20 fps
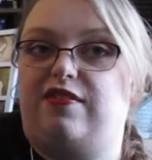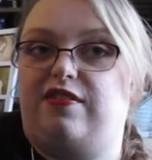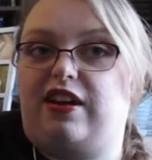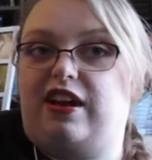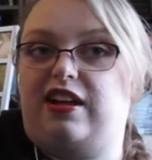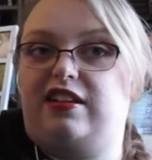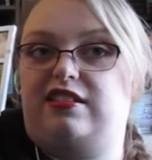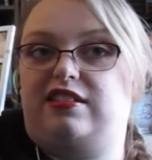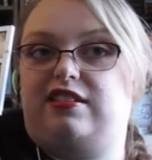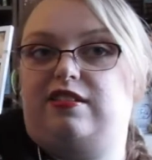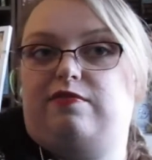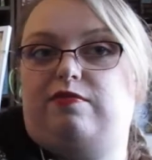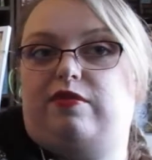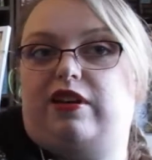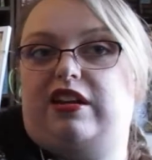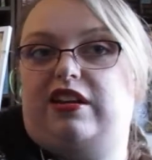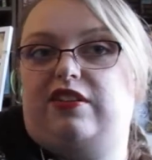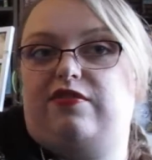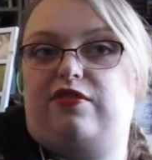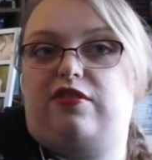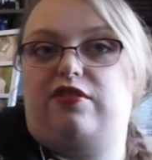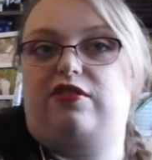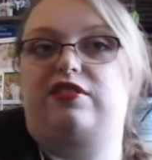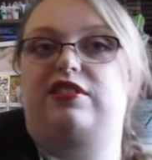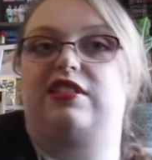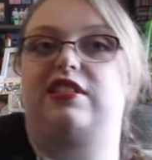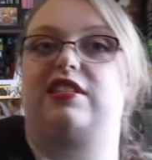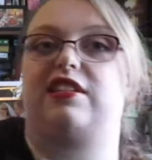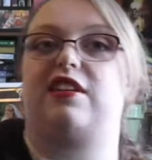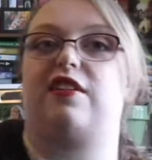got some wedding photos
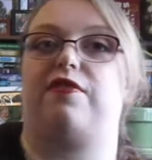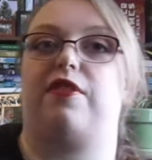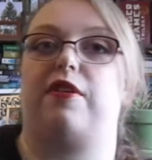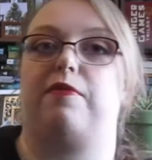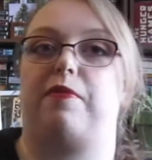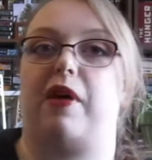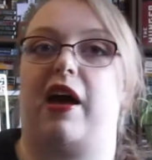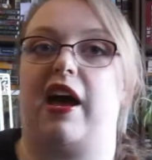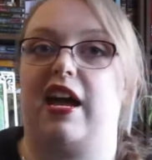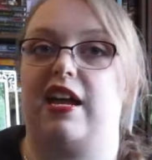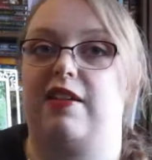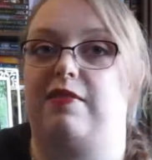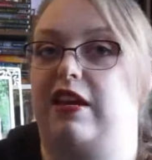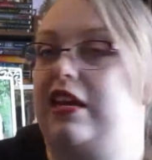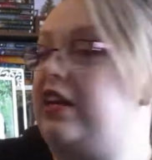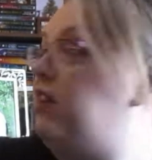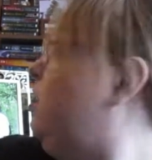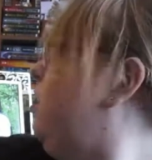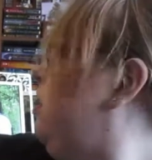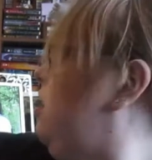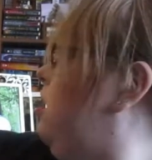and stuff up behind me, and